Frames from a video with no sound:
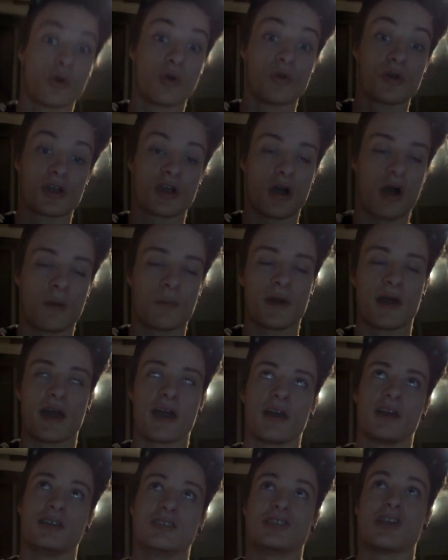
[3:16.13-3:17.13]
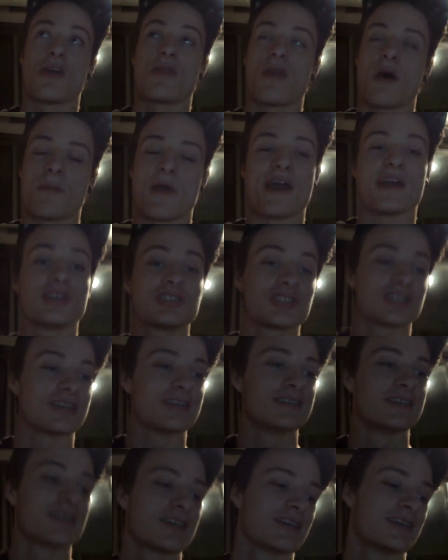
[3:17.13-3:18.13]
go look it up. It is the best.
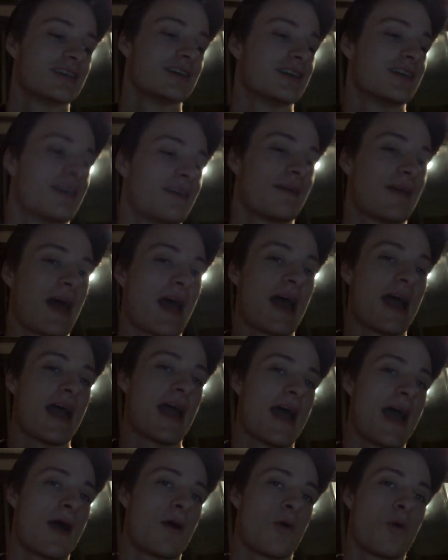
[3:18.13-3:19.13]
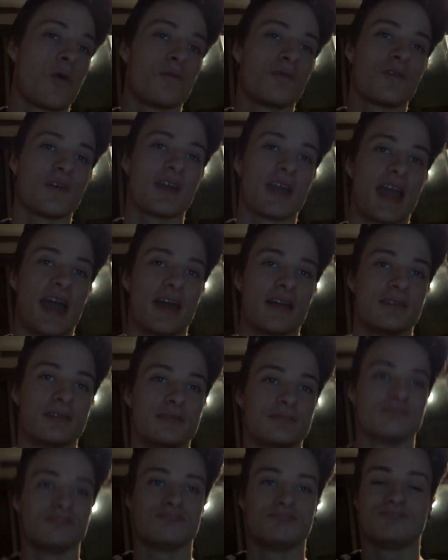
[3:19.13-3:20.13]
Hopefully
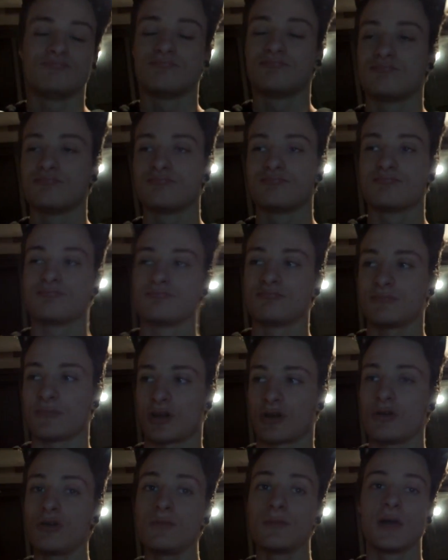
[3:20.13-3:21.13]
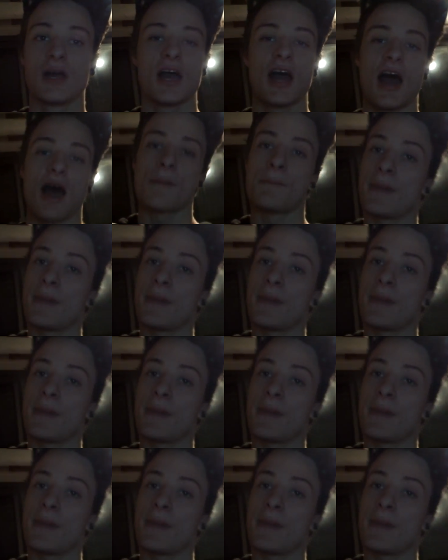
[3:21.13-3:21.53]
getting, I don't know, a